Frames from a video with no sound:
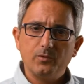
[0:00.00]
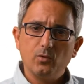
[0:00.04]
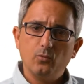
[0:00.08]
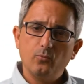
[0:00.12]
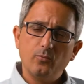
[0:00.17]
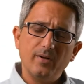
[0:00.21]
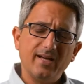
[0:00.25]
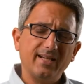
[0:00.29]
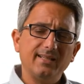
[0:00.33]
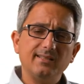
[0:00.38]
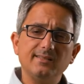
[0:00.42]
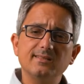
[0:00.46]

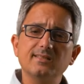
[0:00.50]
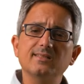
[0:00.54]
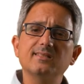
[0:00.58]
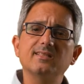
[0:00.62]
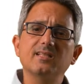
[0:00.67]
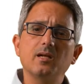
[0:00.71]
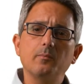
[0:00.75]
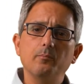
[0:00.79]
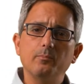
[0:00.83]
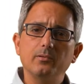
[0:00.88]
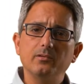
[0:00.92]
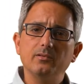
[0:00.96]
Running the
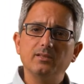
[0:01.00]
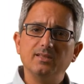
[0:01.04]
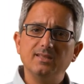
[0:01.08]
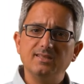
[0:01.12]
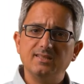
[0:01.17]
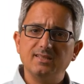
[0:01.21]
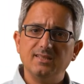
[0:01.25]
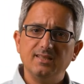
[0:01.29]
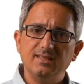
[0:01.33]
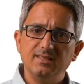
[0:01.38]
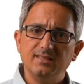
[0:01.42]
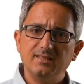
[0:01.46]
sample
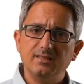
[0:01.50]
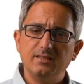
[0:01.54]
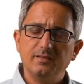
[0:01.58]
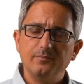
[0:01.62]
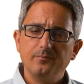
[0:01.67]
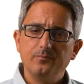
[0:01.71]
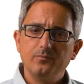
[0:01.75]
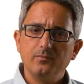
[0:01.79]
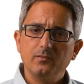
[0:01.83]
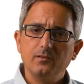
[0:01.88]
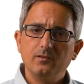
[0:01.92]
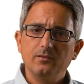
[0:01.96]
is easy.
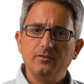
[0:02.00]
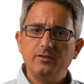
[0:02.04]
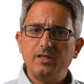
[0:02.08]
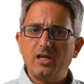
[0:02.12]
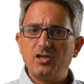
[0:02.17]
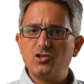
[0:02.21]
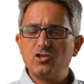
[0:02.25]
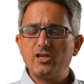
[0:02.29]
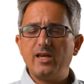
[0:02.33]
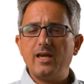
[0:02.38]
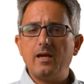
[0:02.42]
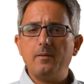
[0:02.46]

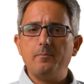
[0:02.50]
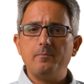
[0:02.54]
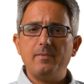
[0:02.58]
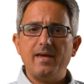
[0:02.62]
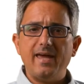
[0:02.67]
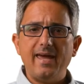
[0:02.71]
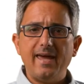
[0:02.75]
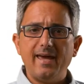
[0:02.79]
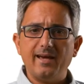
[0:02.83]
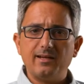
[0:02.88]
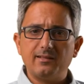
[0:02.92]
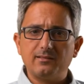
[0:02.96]
Dash M
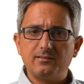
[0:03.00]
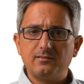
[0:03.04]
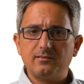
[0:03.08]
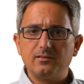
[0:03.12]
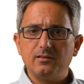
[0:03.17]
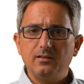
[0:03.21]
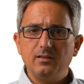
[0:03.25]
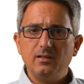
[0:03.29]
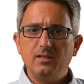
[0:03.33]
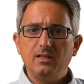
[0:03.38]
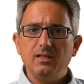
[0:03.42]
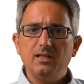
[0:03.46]
act
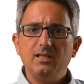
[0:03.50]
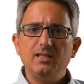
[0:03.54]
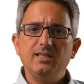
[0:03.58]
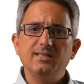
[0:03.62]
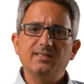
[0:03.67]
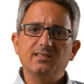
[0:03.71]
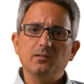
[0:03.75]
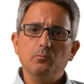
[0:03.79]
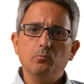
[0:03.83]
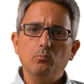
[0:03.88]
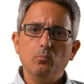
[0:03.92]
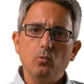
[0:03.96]

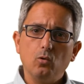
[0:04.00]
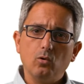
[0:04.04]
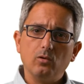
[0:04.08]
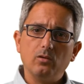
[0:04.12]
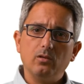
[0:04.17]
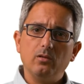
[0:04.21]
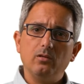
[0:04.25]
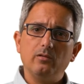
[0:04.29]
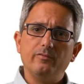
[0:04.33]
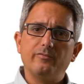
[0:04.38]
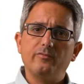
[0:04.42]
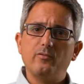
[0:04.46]
is a
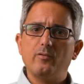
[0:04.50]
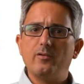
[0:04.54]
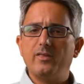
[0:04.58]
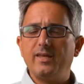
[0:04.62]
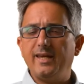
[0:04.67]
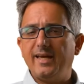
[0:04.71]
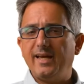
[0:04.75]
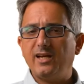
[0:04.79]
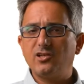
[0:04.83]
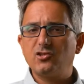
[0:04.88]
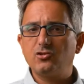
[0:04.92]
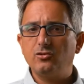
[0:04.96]
model for
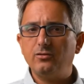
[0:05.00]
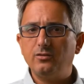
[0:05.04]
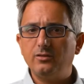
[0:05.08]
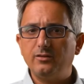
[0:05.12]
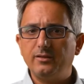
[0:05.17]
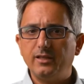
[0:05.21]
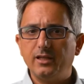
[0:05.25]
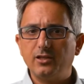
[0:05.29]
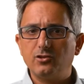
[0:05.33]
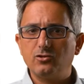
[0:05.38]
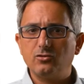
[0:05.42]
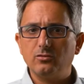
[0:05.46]
the action
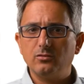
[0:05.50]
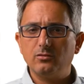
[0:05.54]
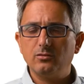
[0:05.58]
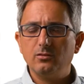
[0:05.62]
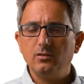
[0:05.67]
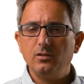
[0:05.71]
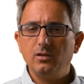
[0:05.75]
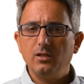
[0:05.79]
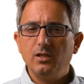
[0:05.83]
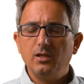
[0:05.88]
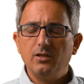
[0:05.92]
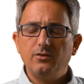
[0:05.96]
detection.
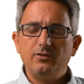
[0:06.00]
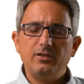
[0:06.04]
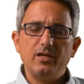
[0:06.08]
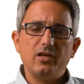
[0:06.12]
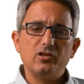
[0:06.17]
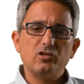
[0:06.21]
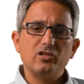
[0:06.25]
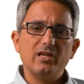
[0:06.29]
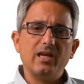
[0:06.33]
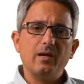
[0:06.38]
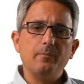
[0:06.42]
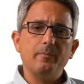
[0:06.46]

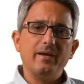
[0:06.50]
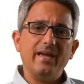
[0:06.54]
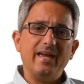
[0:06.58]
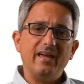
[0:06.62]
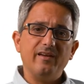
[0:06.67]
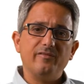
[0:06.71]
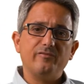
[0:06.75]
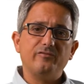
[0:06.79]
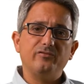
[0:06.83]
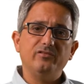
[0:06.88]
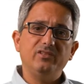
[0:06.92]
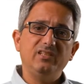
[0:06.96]
Dash M
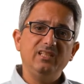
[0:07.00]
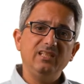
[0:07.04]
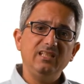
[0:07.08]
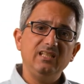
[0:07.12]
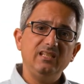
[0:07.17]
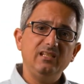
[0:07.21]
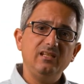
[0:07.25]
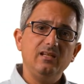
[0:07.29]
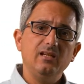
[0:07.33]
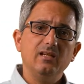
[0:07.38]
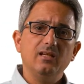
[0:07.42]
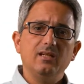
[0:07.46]
F
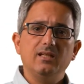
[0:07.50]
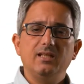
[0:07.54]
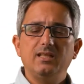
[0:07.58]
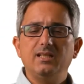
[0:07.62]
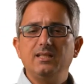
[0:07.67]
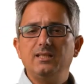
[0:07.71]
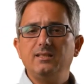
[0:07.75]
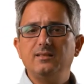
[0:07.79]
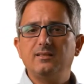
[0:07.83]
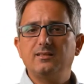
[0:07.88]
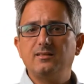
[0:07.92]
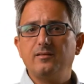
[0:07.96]
D
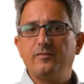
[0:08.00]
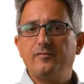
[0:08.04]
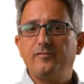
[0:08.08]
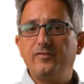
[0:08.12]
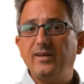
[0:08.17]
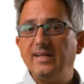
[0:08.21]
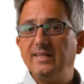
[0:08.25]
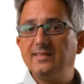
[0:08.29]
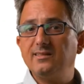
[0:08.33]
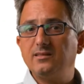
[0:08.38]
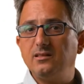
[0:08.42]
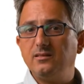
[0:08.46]
is the
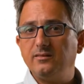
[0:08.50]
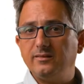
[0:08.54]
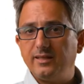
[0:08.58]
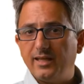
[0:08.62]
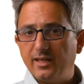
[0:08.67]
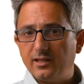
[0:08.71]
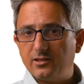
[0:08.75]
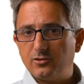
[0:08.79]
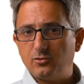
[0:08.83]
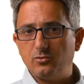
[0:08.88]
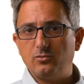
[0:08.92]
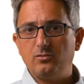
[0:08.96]
face
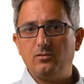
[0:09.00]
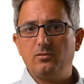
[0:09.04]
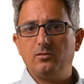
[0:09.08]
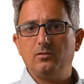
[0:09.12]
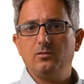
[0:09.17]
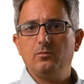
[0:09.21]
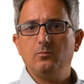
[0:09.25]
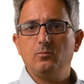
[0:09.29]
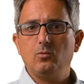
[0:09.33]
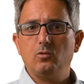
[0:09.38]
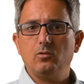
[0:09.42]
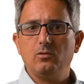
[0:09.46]
detector
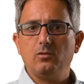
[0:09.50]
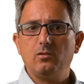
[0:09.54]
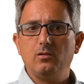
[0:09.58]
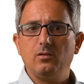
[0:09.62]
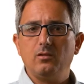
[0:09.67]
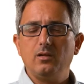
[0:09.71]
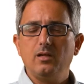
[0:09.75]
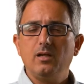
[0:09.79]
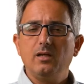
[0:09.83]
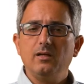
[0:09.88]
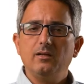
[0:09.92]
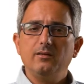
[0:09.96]

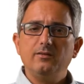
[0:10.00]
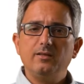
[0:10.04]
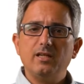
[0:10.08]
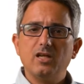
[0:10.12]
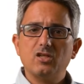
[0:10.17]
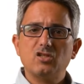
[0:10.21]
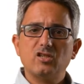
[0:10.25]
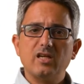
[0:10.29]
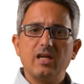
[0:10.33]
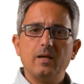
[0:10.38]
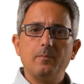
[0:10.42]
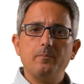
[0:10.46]
model.
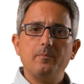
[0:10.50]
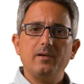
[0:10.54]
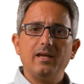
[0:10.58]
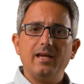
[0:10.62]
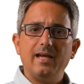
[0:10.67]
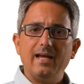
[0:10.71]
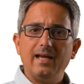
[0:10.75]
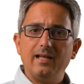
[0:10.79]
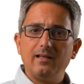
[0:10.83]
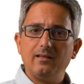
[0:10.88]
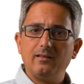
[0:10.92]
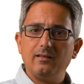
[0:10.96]
Dash M
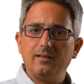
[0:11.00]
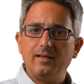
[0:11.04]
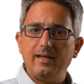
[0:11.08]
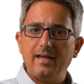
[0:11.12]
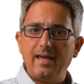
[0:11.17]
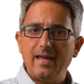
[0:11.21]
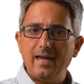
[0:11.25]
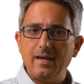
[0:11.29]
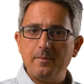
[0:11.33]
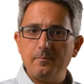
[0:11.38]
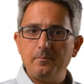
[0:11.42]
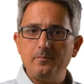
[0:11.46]
L
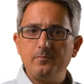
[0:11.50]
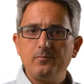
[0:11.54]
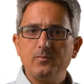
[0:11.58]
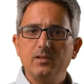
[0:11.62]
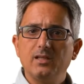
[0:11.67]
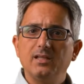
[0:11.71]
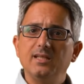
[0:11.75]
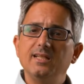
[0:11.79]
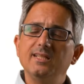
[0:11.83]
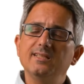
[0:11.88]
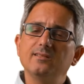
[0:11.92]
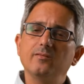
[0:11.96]
M
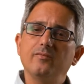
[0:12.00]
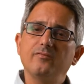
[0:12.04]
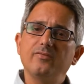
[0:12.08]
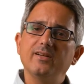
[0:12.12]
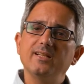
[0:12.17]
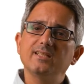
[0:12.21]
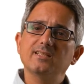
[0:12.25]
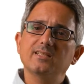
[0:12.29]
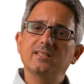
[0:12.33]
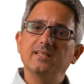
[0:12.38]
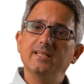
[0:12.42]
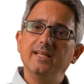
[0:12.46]
is a
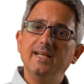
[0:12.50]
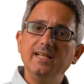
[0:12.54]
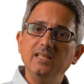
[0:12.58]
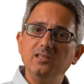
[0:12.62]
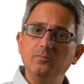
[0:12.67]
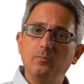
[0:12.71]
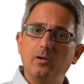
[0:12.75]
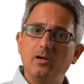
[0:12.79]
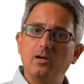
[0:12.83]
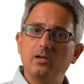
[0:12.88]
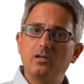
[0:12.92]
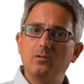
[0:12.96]
face
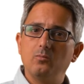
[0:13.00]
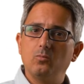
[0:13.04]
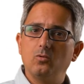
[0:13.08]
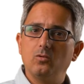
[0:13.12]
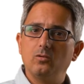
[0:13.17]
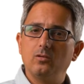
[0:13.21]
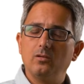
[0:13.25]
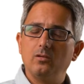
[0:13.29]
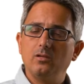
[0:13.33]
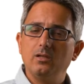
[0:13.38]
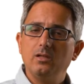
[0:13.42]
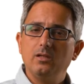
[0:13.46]
landmark
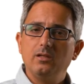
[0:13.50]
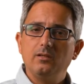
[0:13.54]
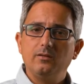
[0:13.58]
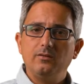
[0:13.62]
model.